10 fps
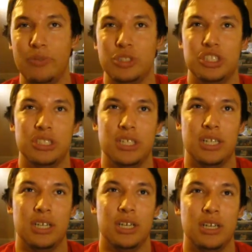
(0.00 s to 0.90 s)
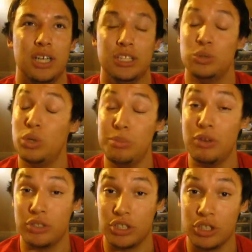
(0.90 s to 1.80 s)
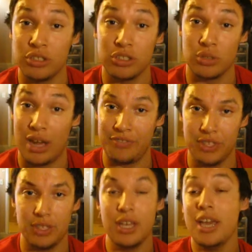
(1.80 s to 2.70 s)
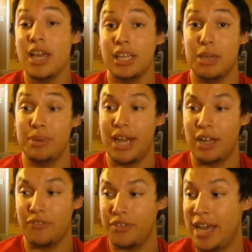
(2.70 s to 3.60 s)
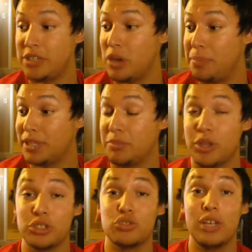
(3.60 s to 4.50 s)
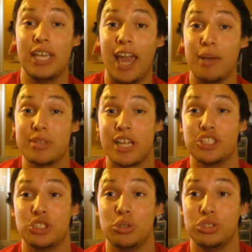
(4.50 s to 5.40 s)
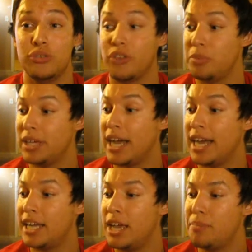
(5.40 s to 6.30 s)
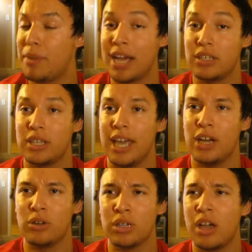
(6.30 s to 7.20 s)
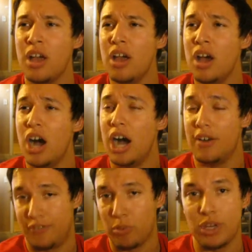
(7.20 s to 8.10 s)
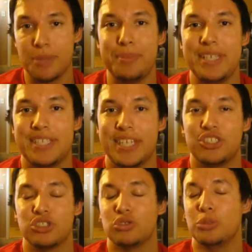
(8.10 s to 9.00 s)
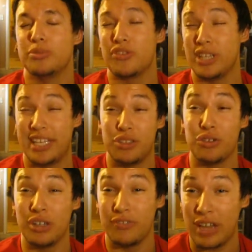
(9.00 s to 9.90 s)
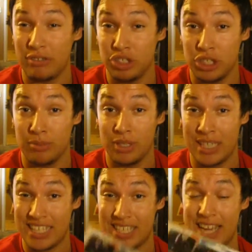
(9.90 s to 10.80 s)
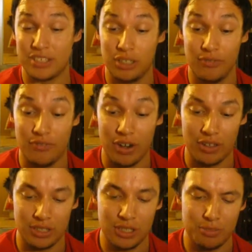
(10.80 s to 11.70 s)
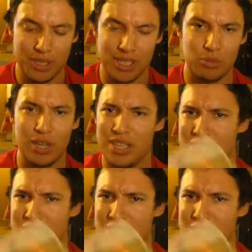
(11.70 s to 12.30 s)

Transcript: which is a Twin Bee Return, so I have to keep an eye out for that. So I picked up those 3 games that I showed you from a guy named Mike Held, from one of the PC Engine groups for like 35 shipped, and that's actually a very good deal because one of these